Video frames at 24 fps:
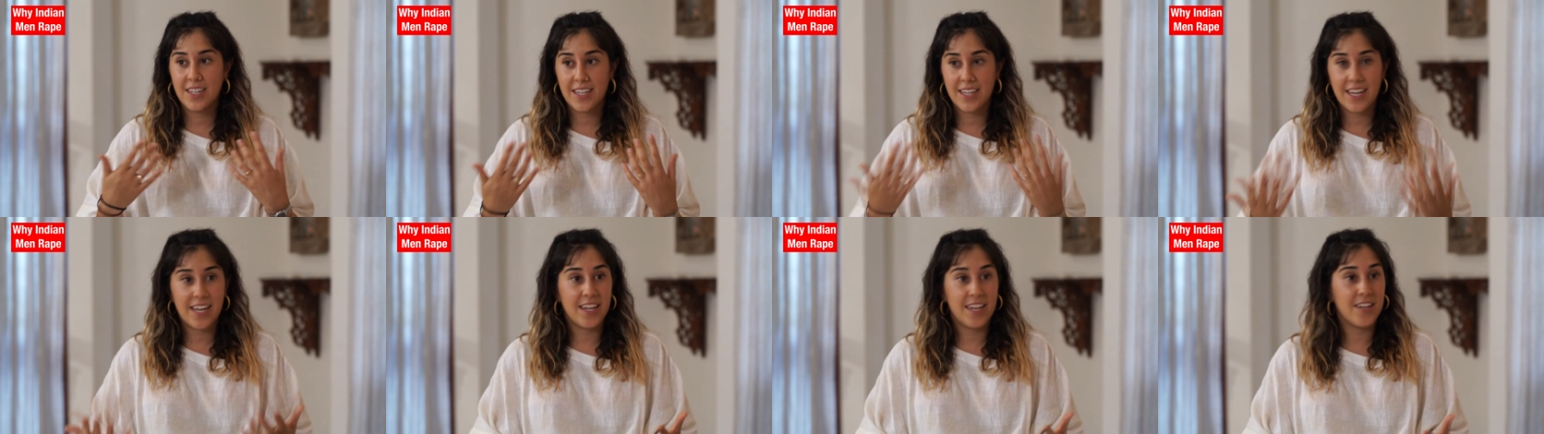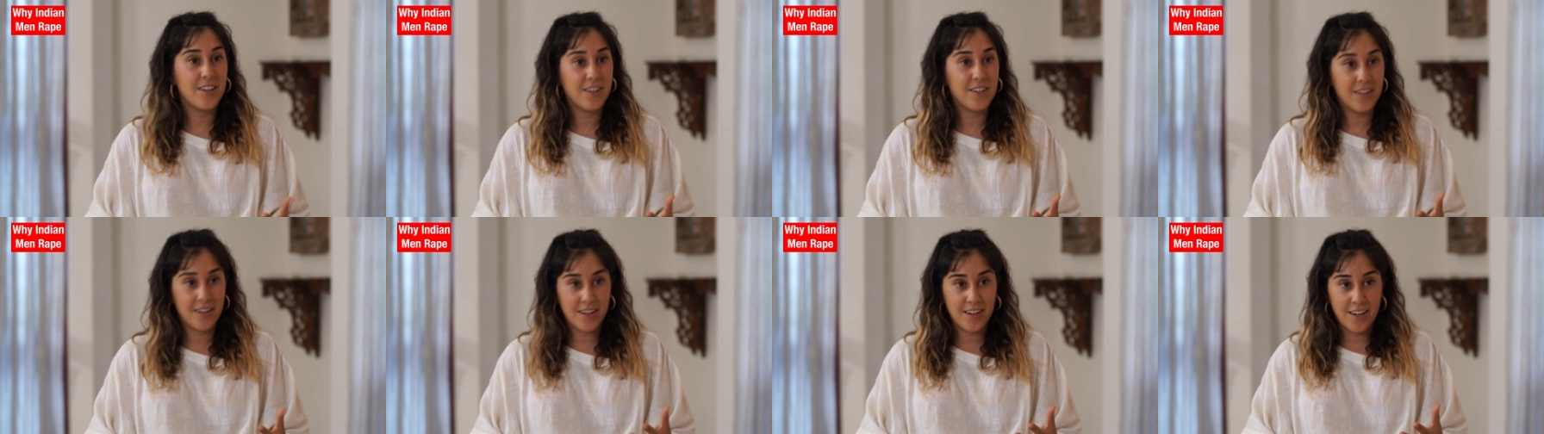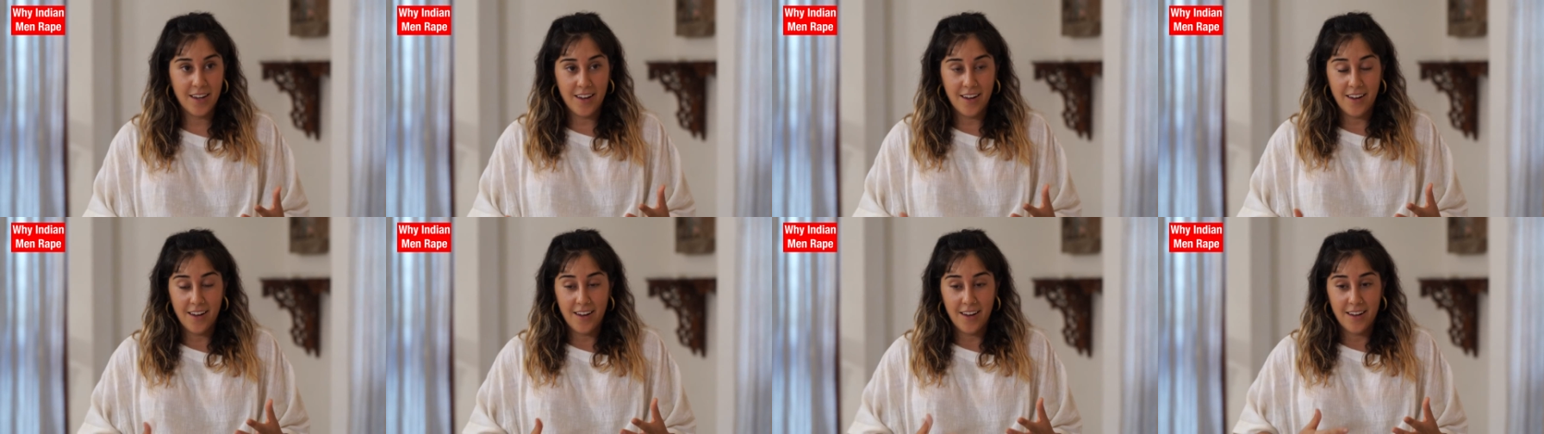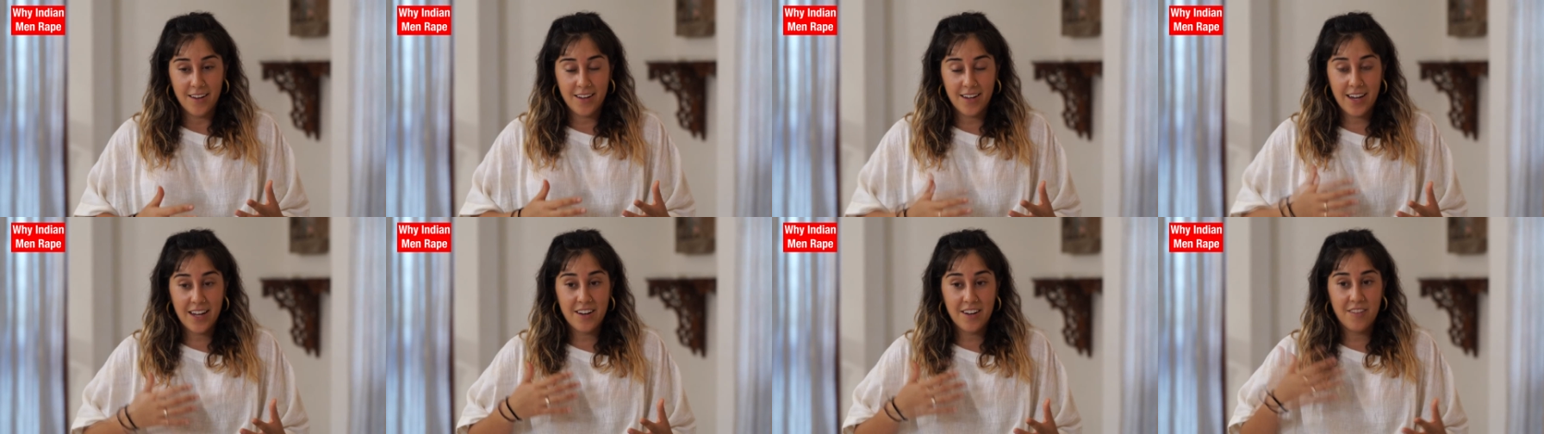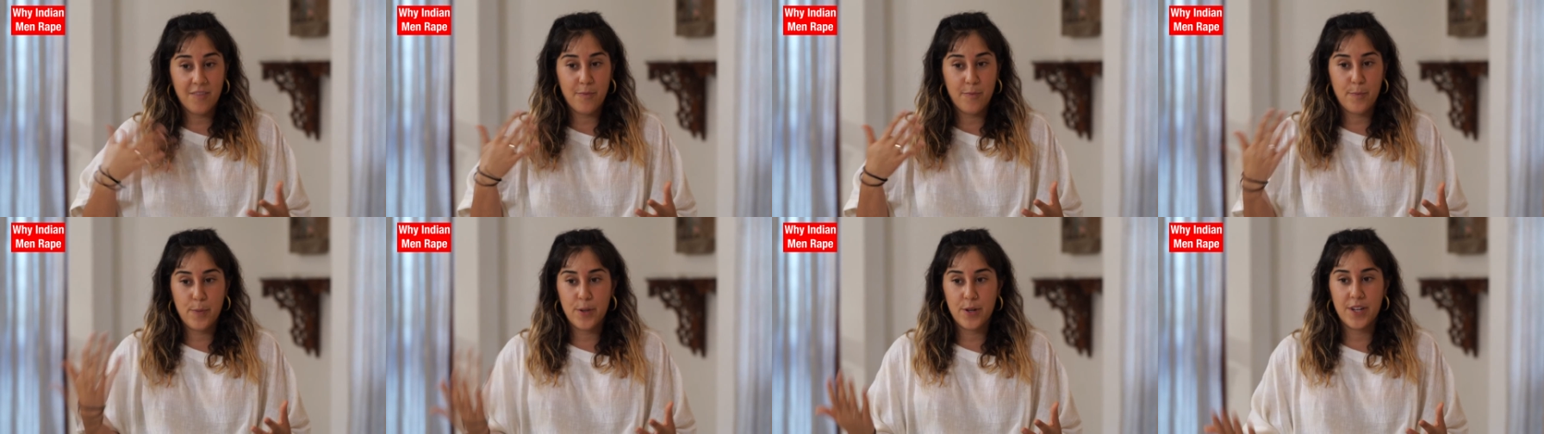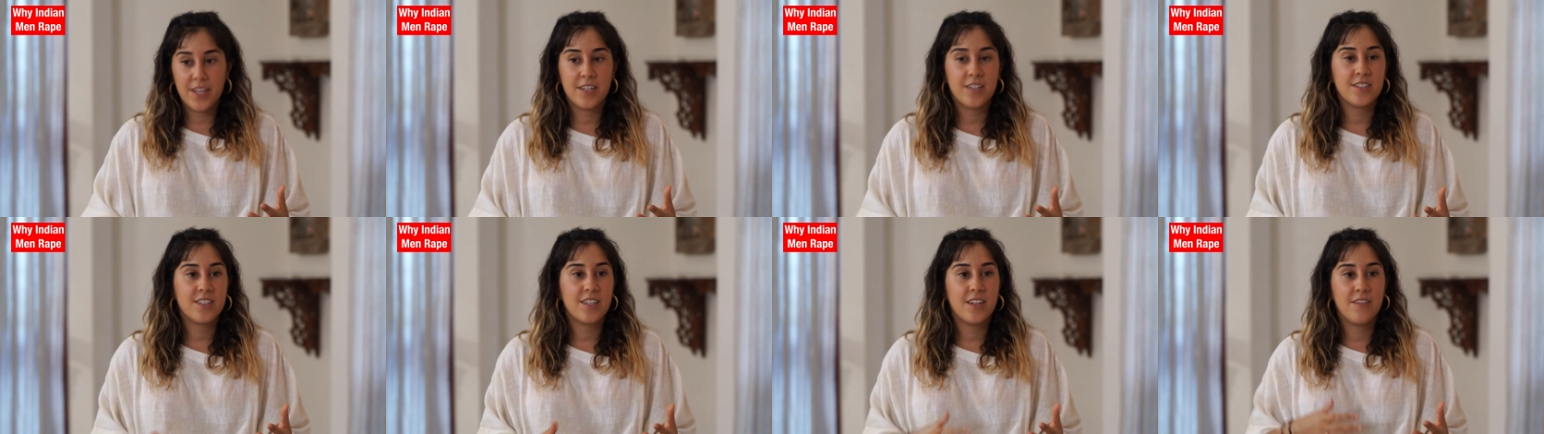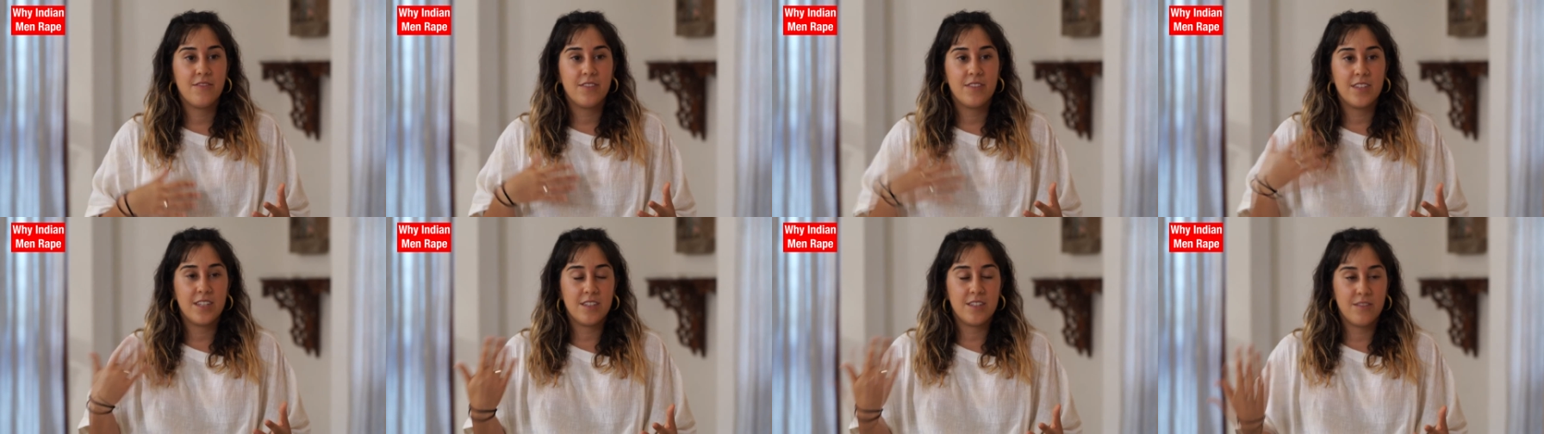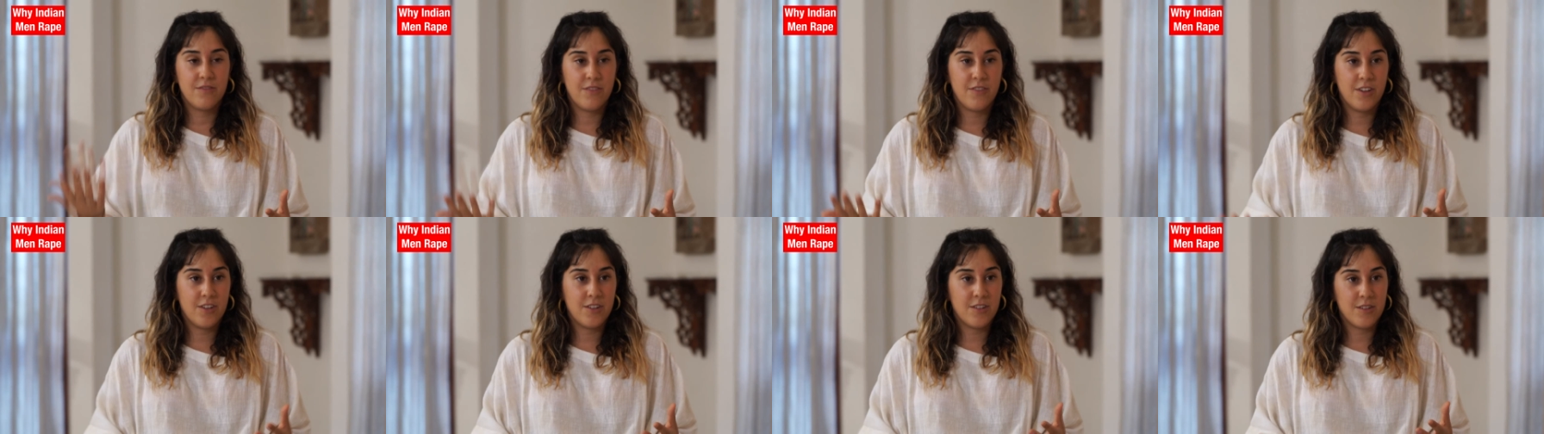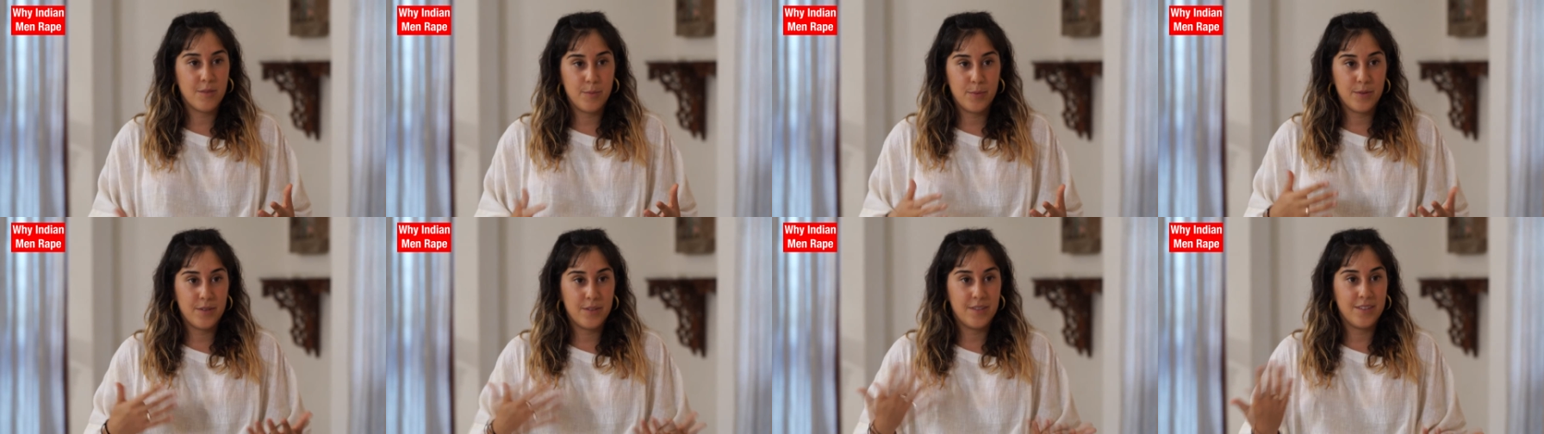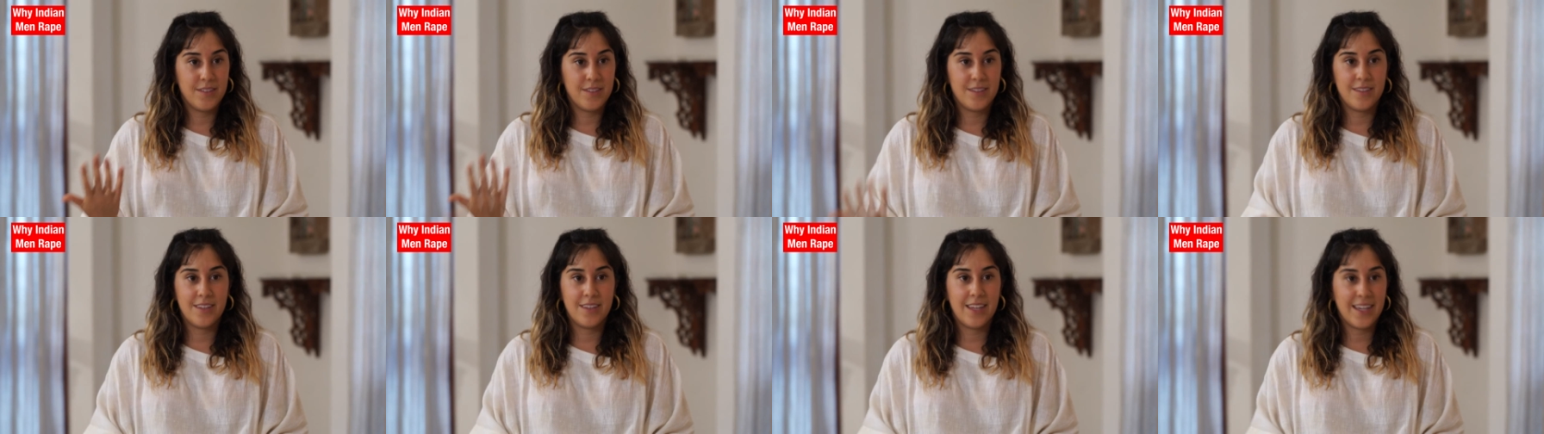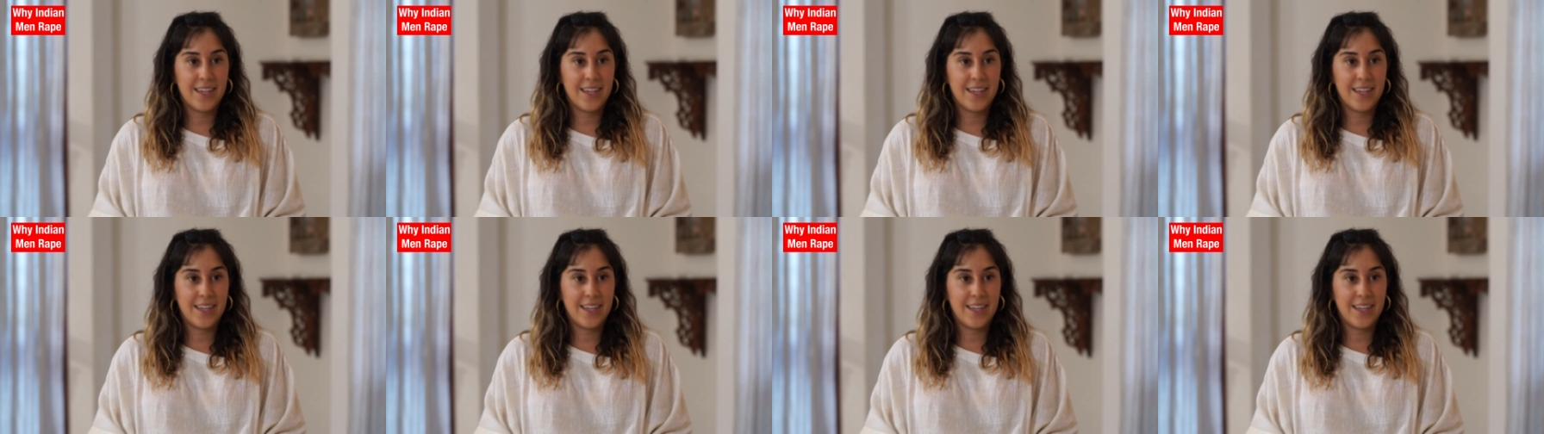Again, you're kind of putting yourself in these vulnerable